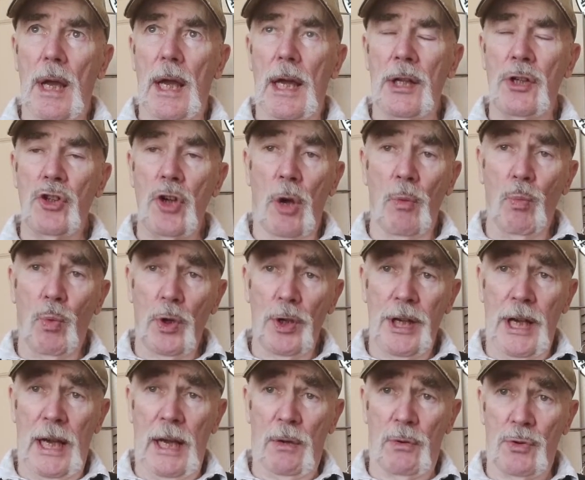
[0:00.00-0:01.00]
John
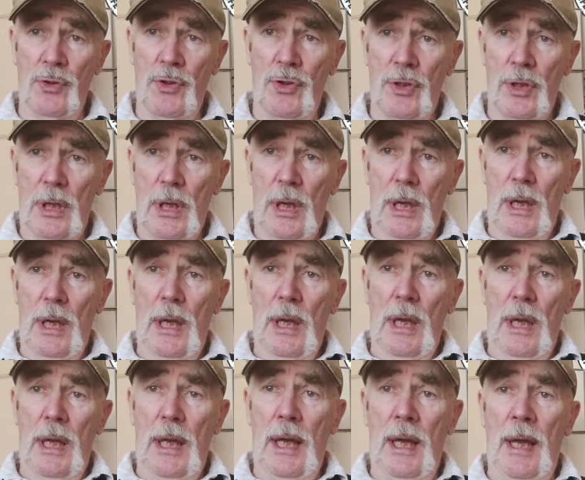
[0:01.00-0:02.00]
Woodhouse
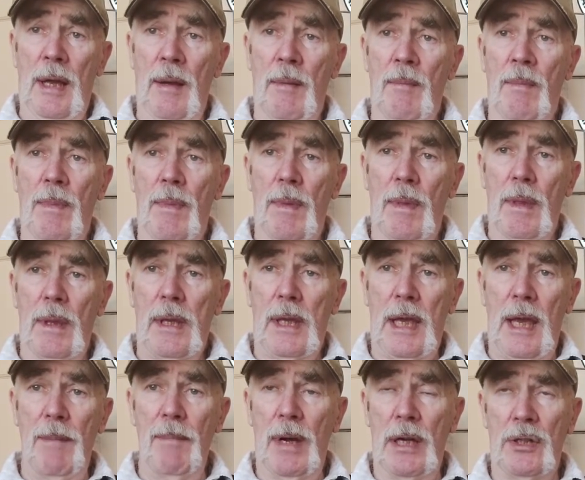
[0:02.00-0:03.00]

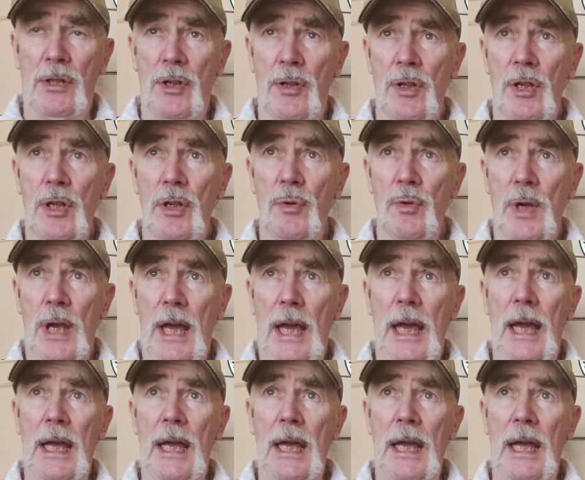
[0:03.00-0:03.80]
came back to the UK,